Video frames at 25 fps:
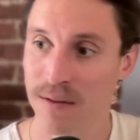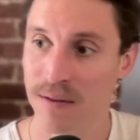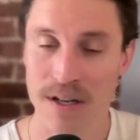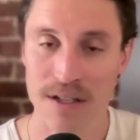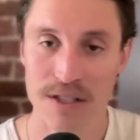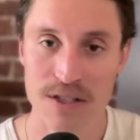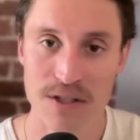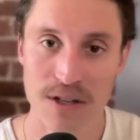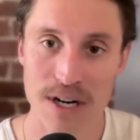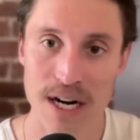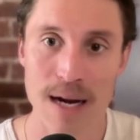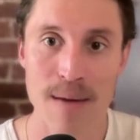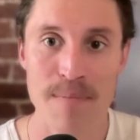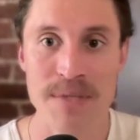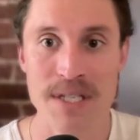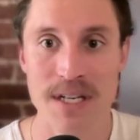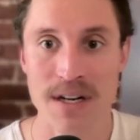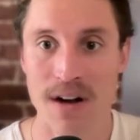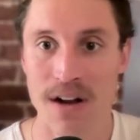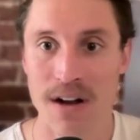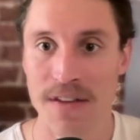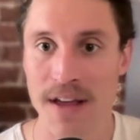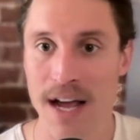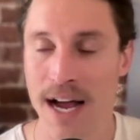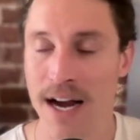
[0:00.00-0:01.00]
the trips and
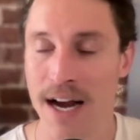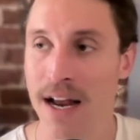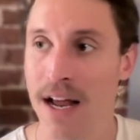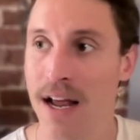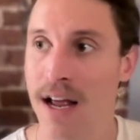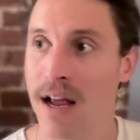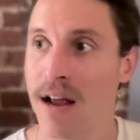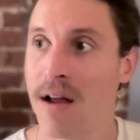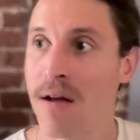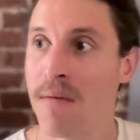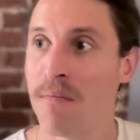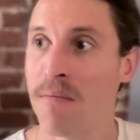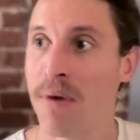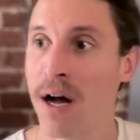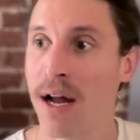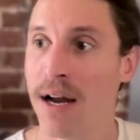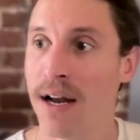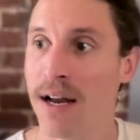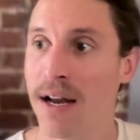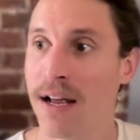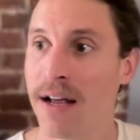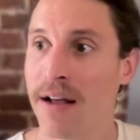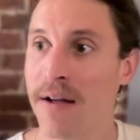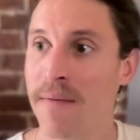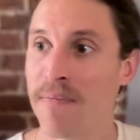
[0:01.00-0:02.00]
all that,
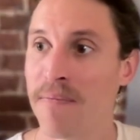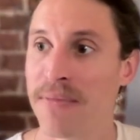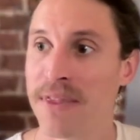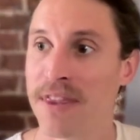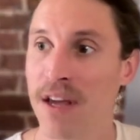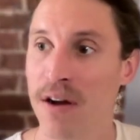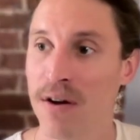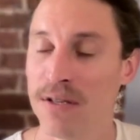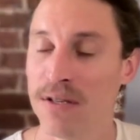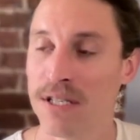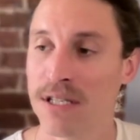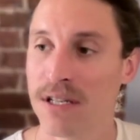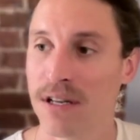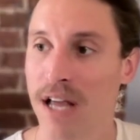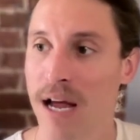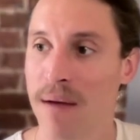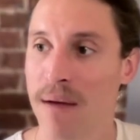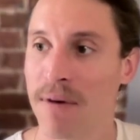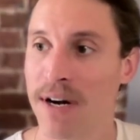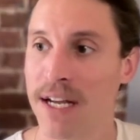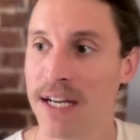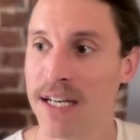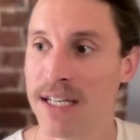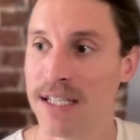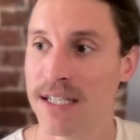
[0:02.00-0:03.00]
but those
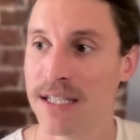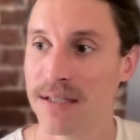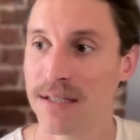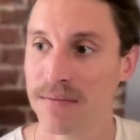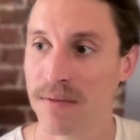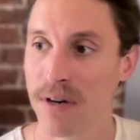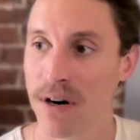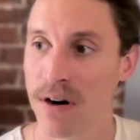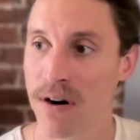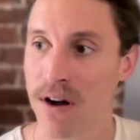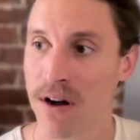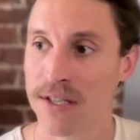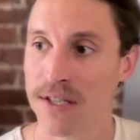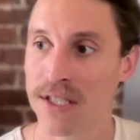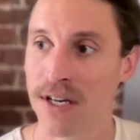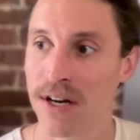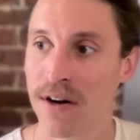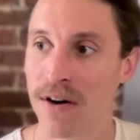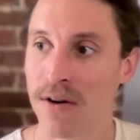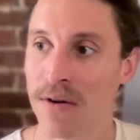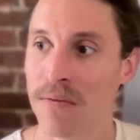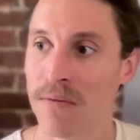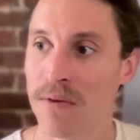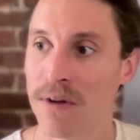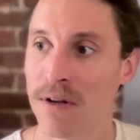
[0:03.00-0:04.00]
celebrities are
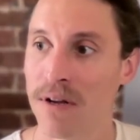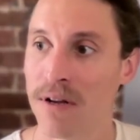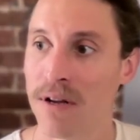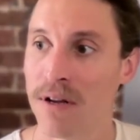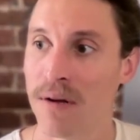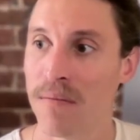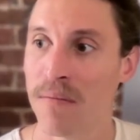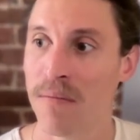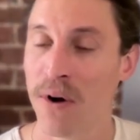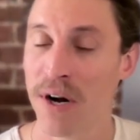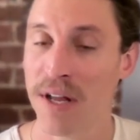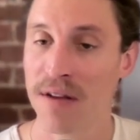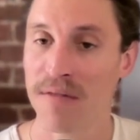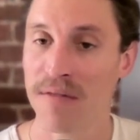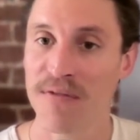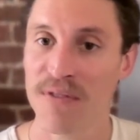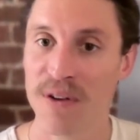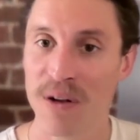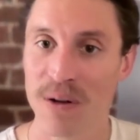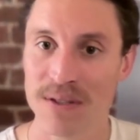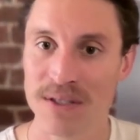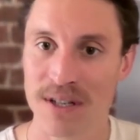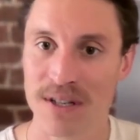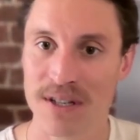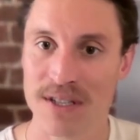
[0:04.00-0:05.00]
also putting
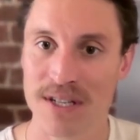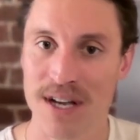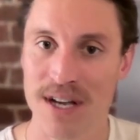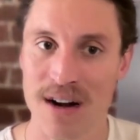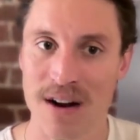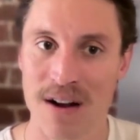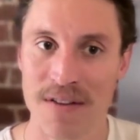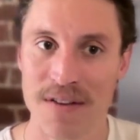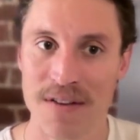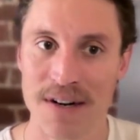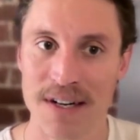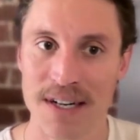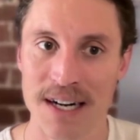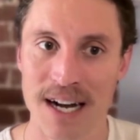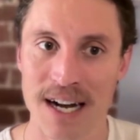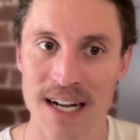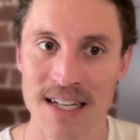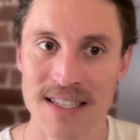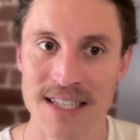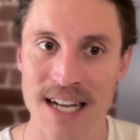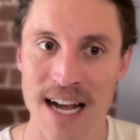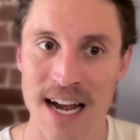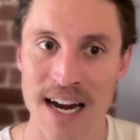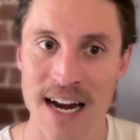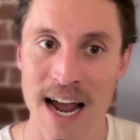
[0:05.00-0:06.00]
filters on all their
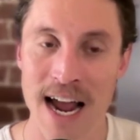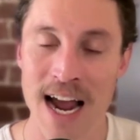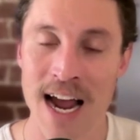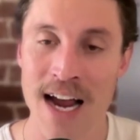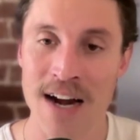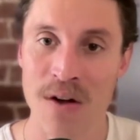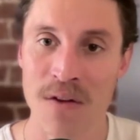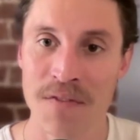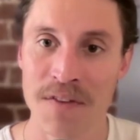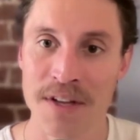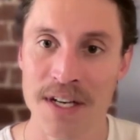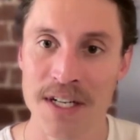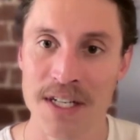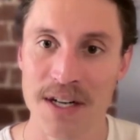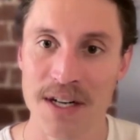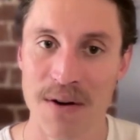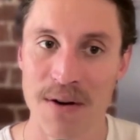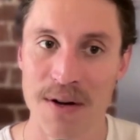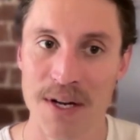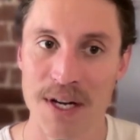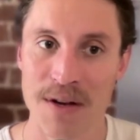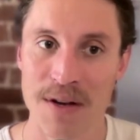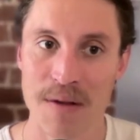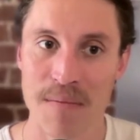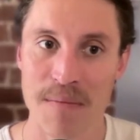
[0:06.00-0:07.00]
content and only
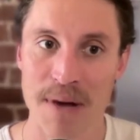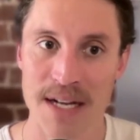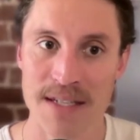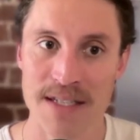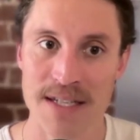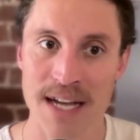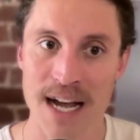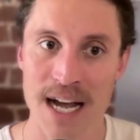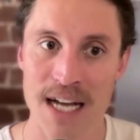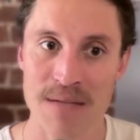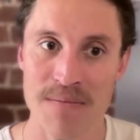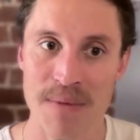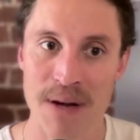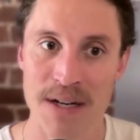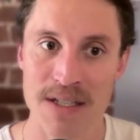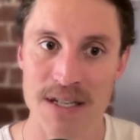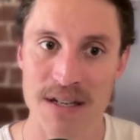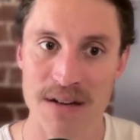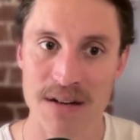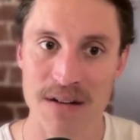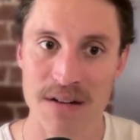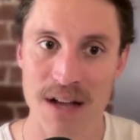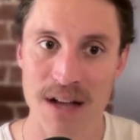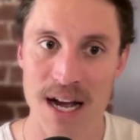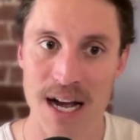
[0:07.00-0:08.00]
showing you the best aspects
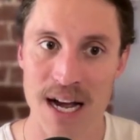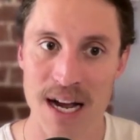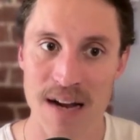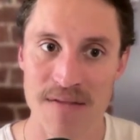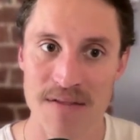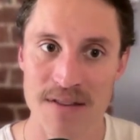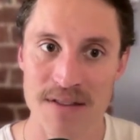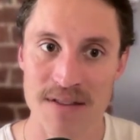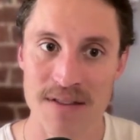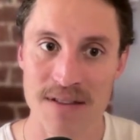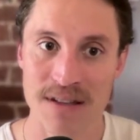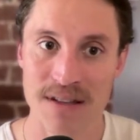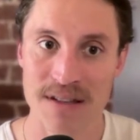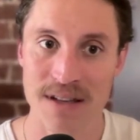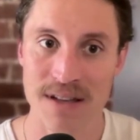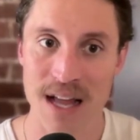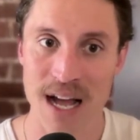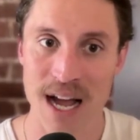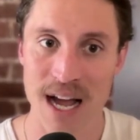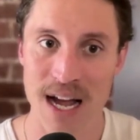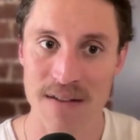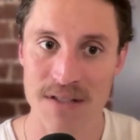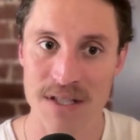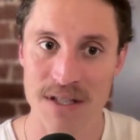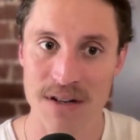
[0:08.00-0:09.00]
of their
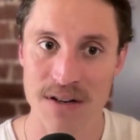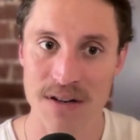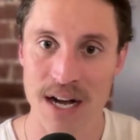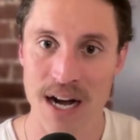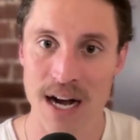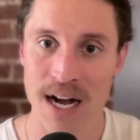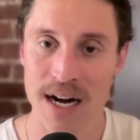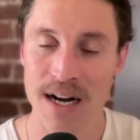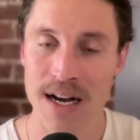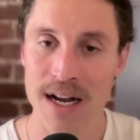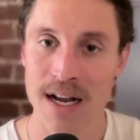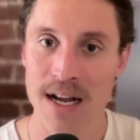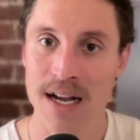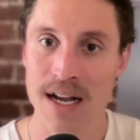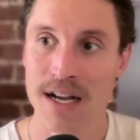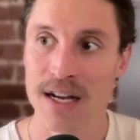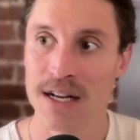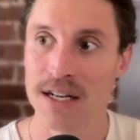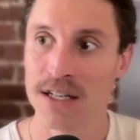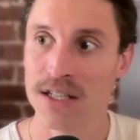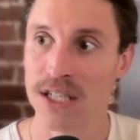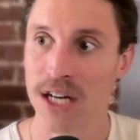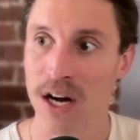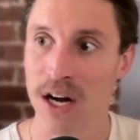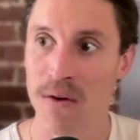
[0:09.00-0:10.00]
lives. They're not
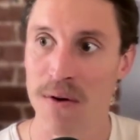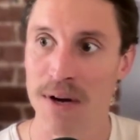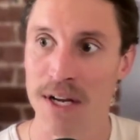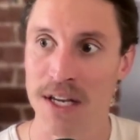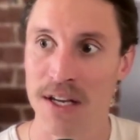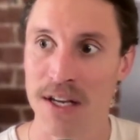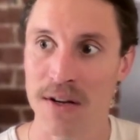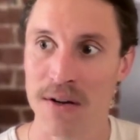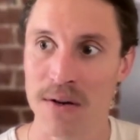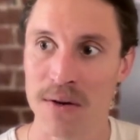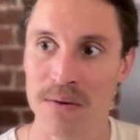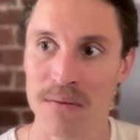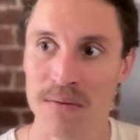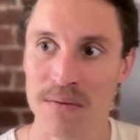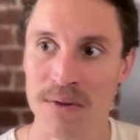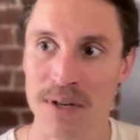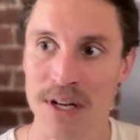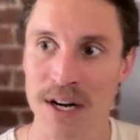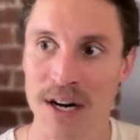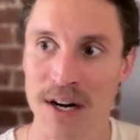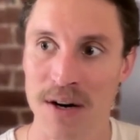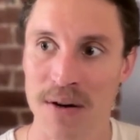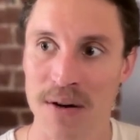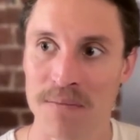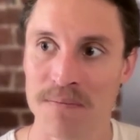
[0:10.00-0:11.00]
showing you,
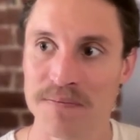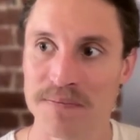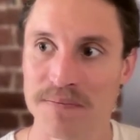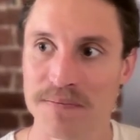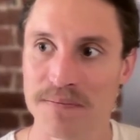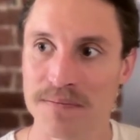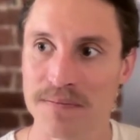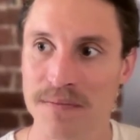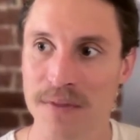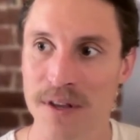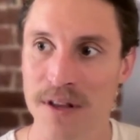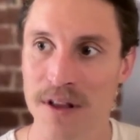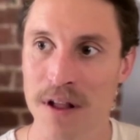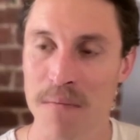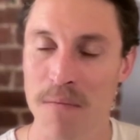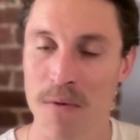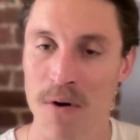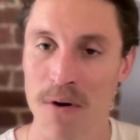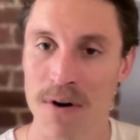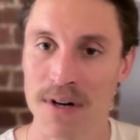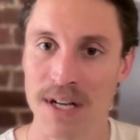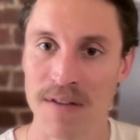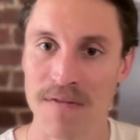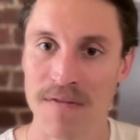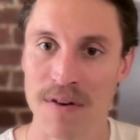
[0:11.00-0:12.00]
the
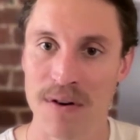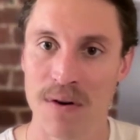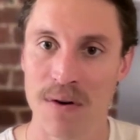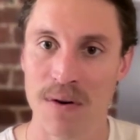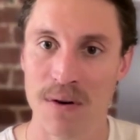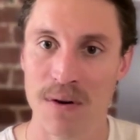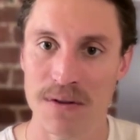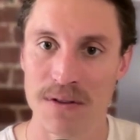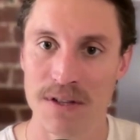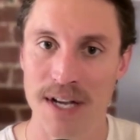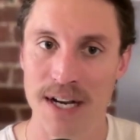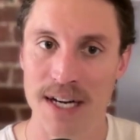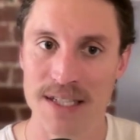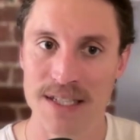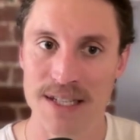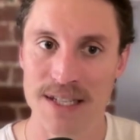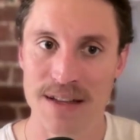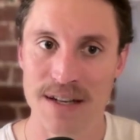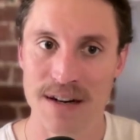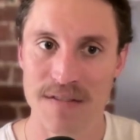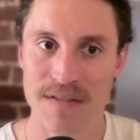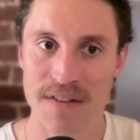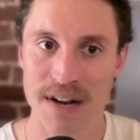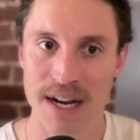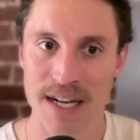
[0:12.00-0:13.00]
more difficult things
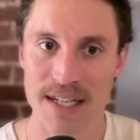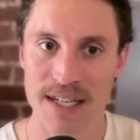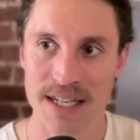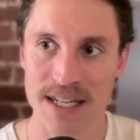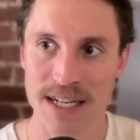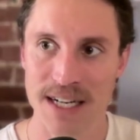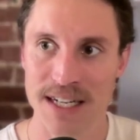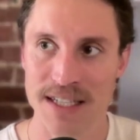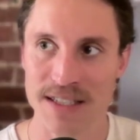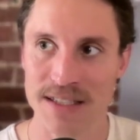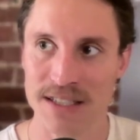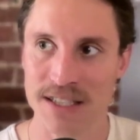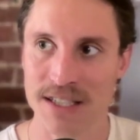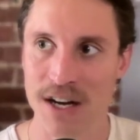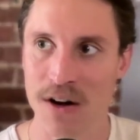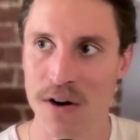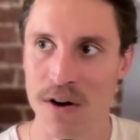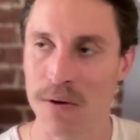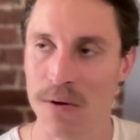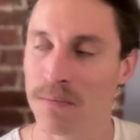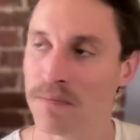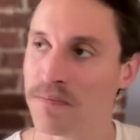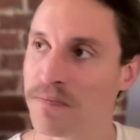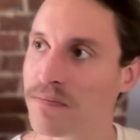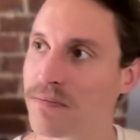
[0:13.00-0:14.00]
that they're facing. And
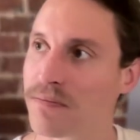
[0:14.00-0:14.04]
so